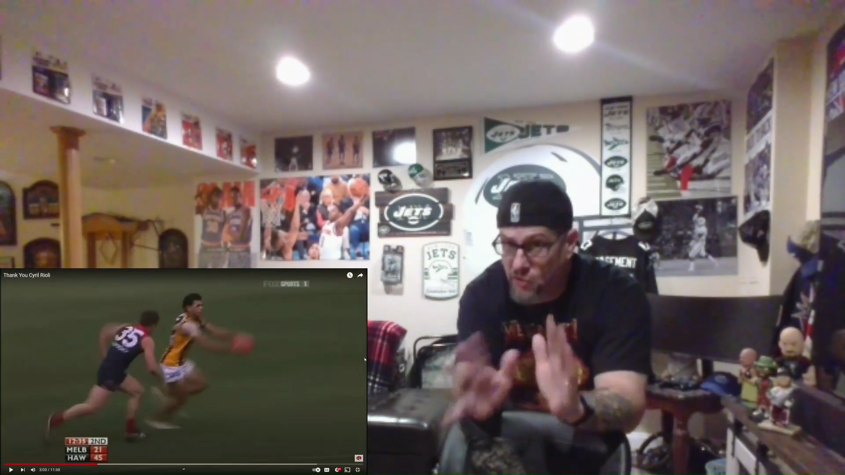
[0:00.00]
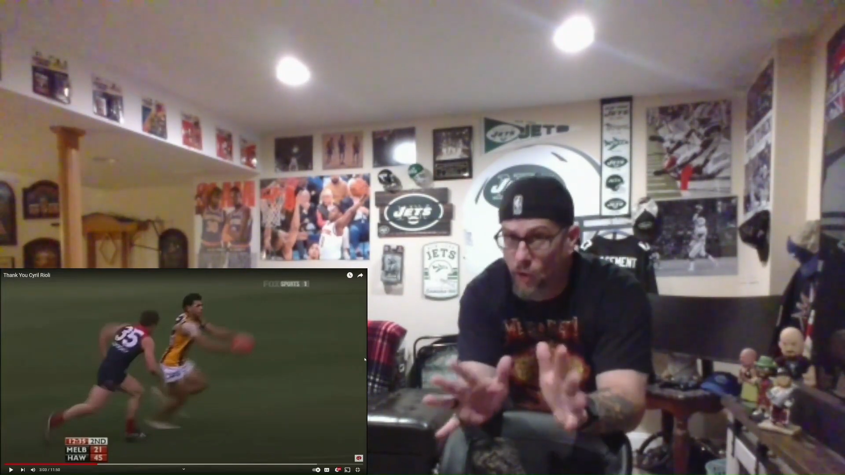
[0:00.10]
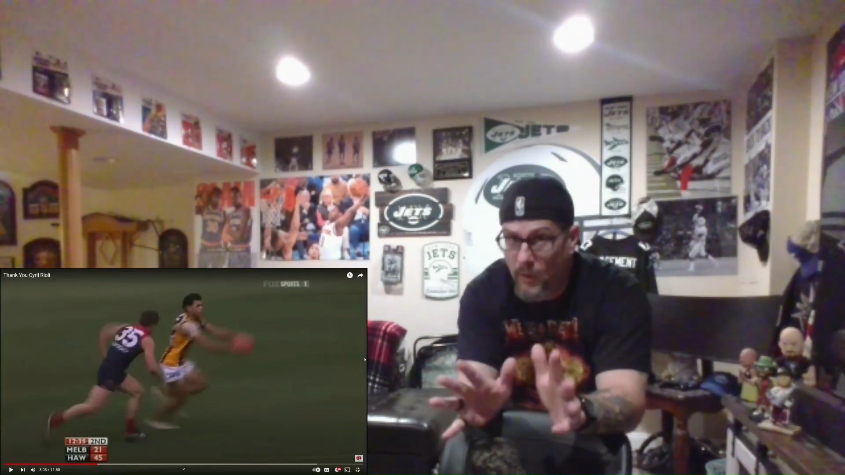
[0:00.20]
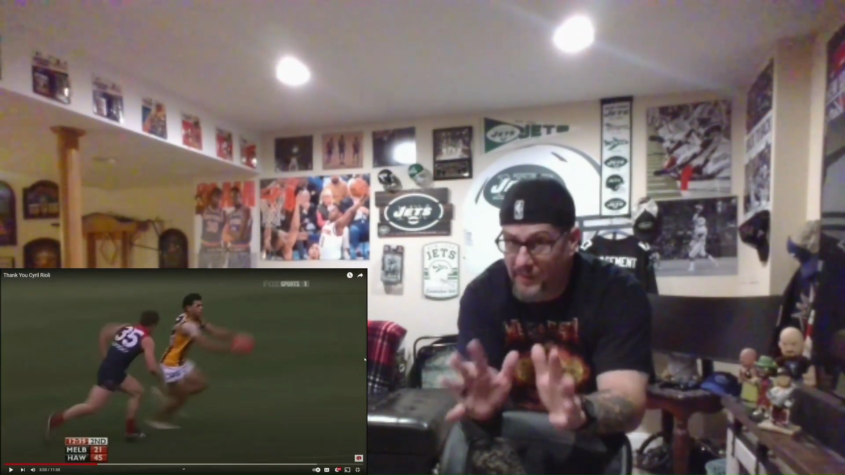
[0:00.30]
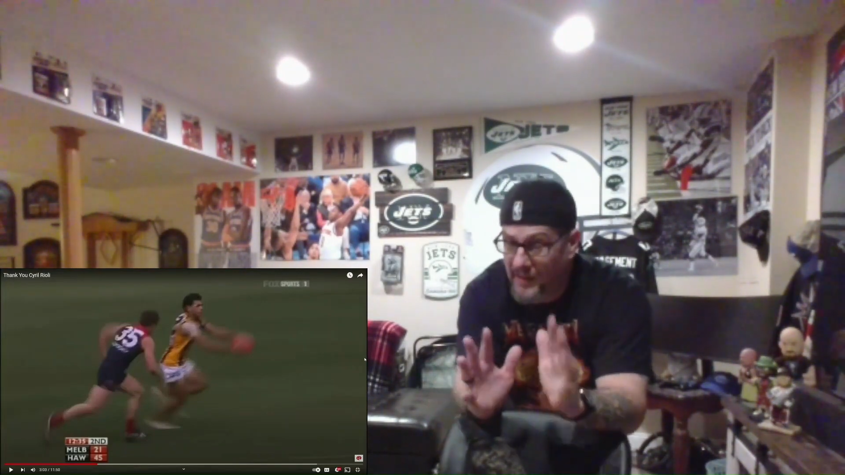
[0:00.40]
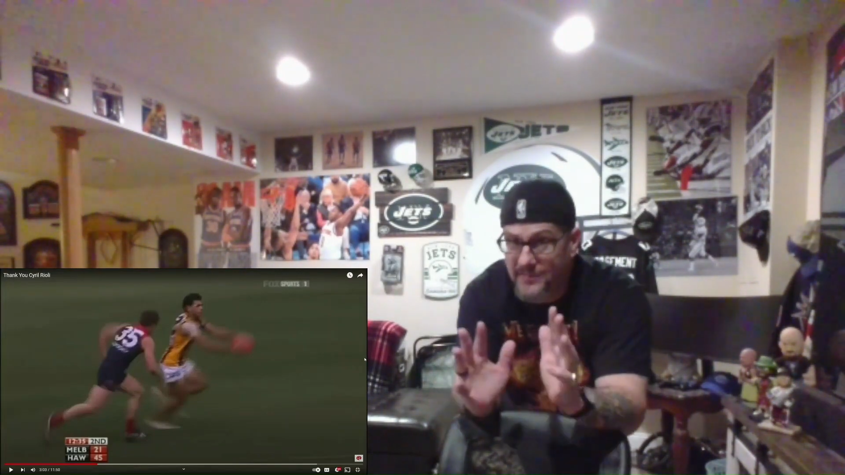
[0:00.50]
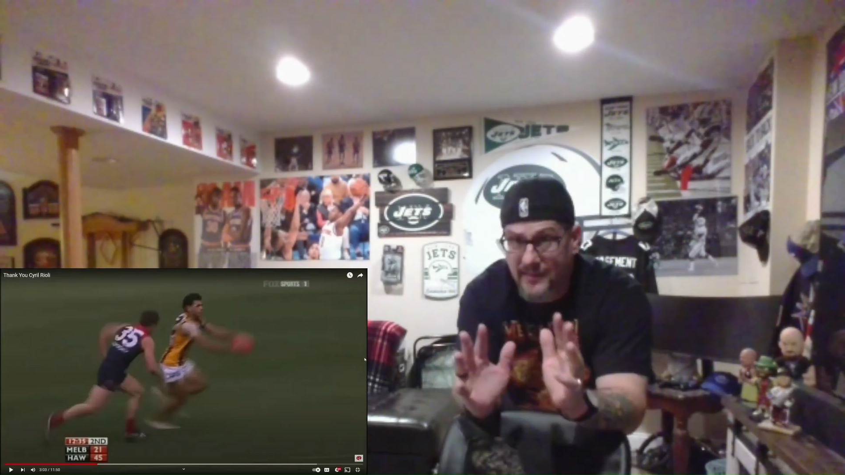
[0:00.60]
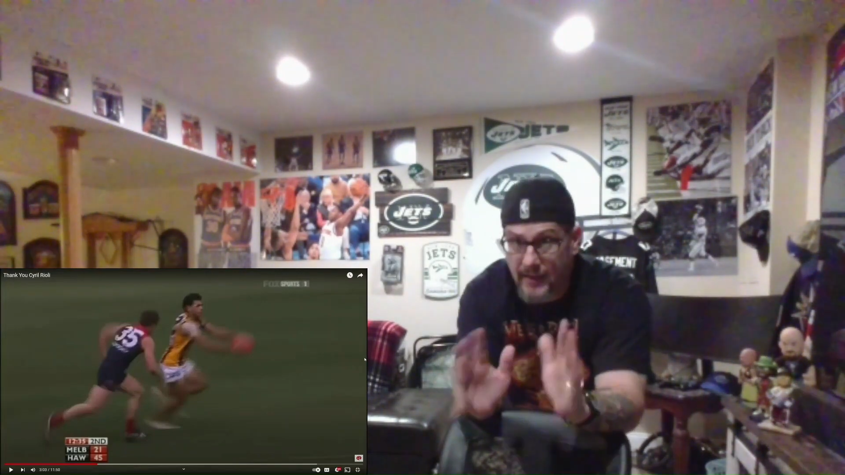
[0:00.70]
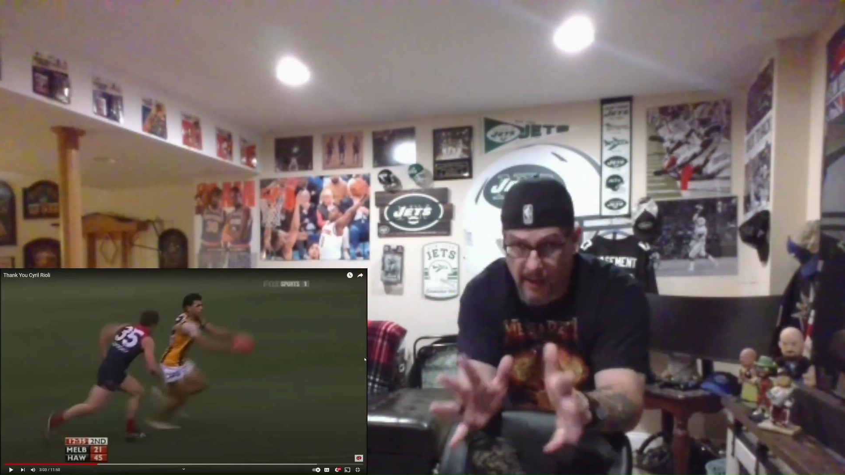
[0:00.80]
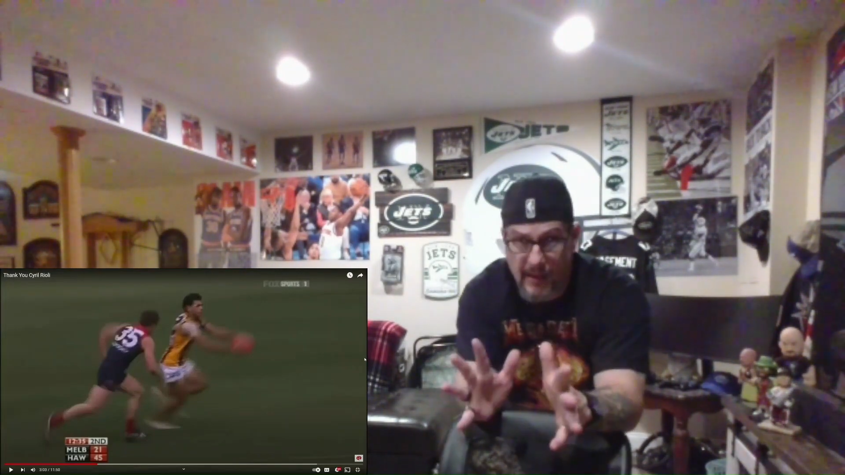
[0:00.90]
do in this
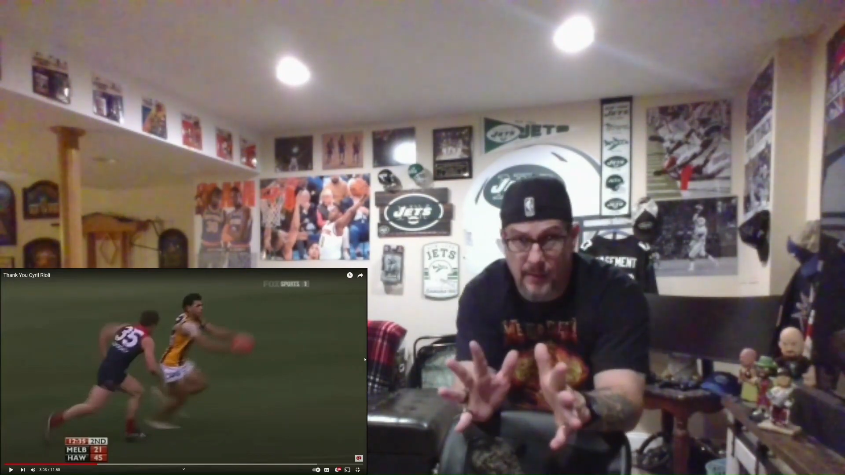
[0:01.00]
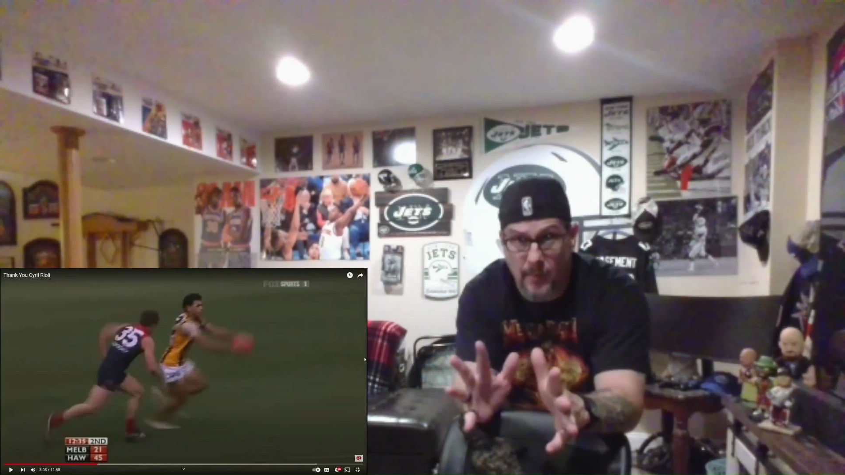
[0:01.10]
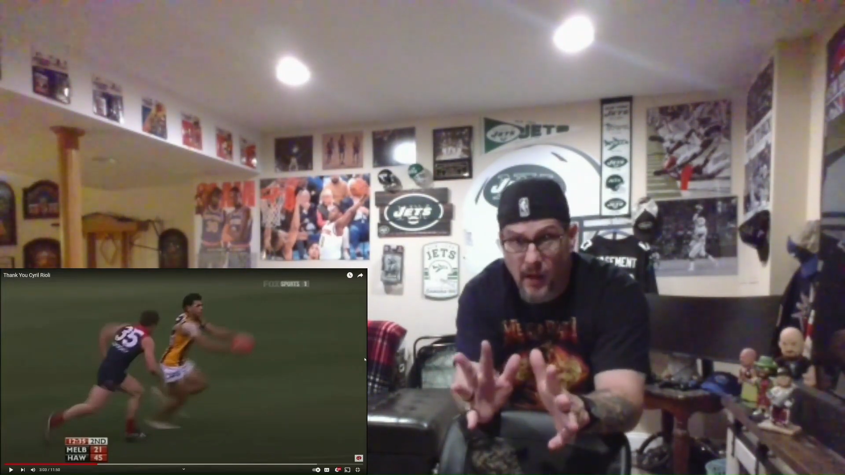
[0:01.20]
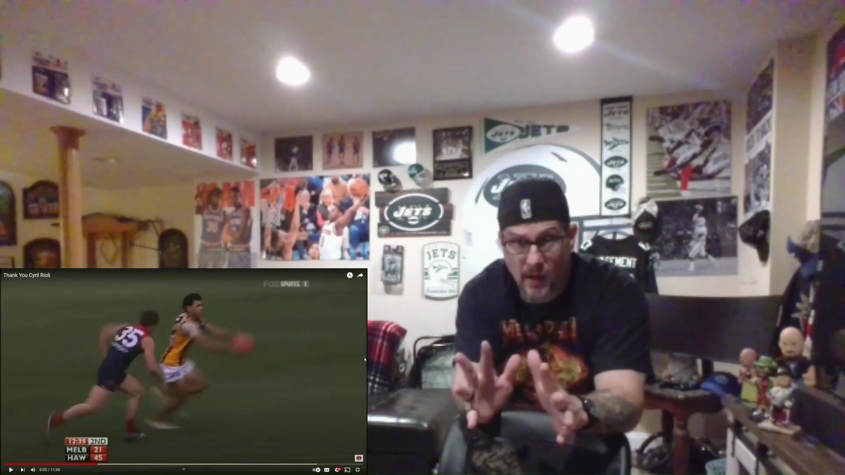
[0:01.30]
game